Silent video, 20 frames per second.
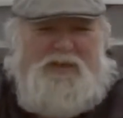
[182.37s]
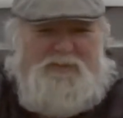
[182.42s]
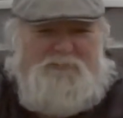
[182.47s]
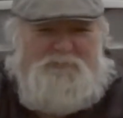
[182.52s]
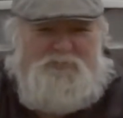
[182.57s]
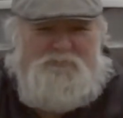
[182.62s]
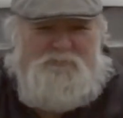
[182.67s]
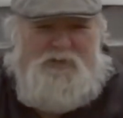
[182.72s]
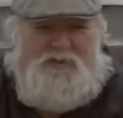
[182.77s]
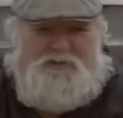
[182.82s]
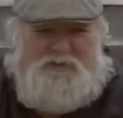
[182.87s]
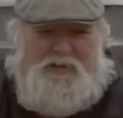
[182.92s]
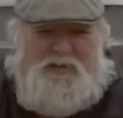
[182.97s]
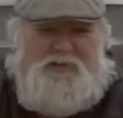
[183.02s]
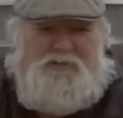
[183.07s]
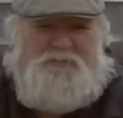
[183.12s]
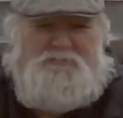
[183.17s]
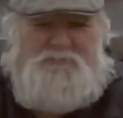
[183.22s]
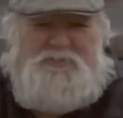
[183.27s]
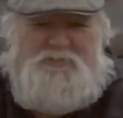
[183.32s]
the hammock right
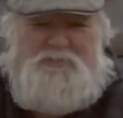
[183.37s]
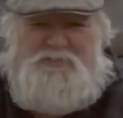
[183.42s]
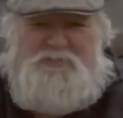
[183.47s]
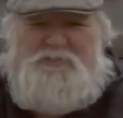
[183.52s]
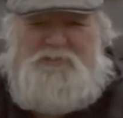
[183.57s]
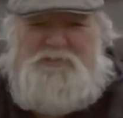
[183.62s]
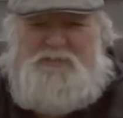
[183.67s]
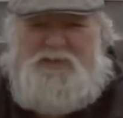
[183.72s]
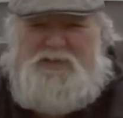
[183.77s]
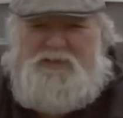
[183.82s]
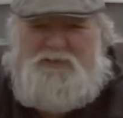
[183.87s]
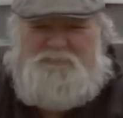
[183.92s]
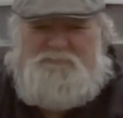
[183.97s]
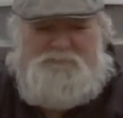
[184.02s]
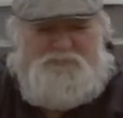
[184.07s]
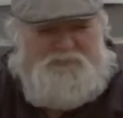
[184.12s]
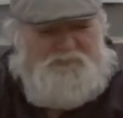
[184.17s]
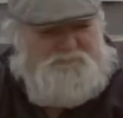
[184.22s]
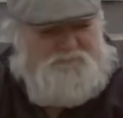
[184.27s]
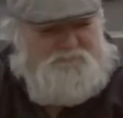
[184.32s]
now, and
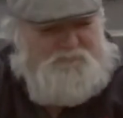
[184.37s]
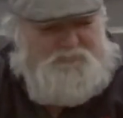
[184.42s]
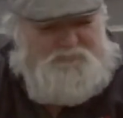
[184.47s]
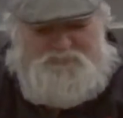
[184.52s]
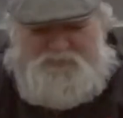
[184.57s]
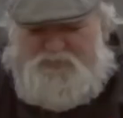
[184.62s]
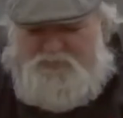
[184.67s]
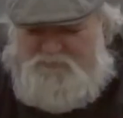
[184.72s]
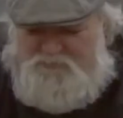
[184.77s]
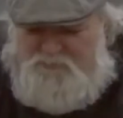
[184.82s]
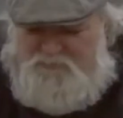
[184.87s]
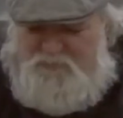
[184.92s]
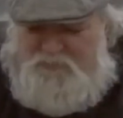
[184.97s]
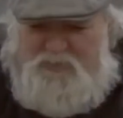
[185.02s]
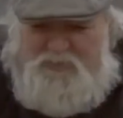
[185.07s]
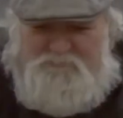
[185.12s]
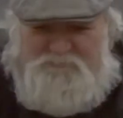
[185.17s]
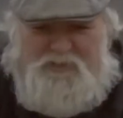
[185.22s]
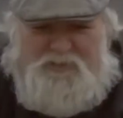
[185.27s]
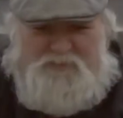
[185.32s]
when I stretch out,
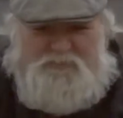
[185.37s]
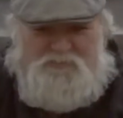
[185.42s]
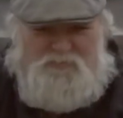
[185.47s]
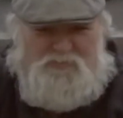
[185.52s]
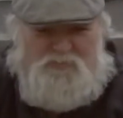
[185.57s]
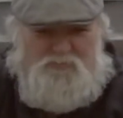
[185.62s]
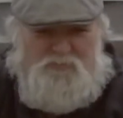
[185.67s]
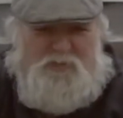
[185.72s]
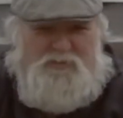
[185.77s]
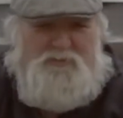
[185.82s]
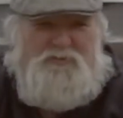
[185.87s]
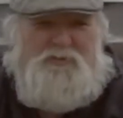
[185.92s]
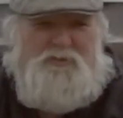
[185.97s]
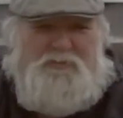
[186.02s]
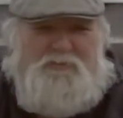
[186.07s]
I've got good ground